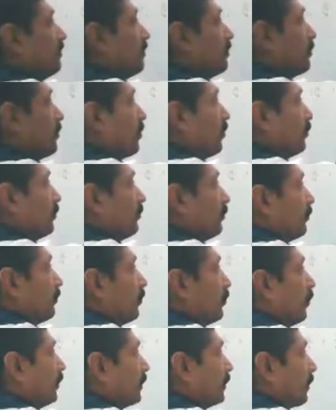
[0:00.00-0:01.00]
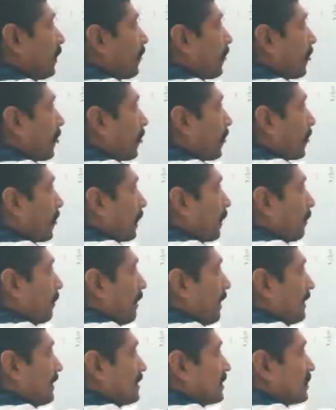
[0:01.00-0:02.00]
upon 4
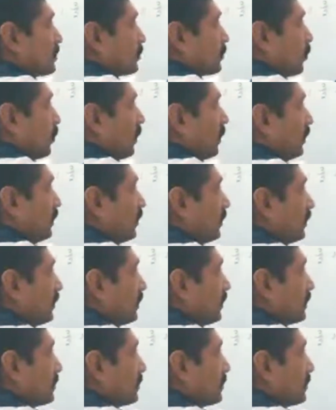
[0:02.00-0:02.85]
minus 1.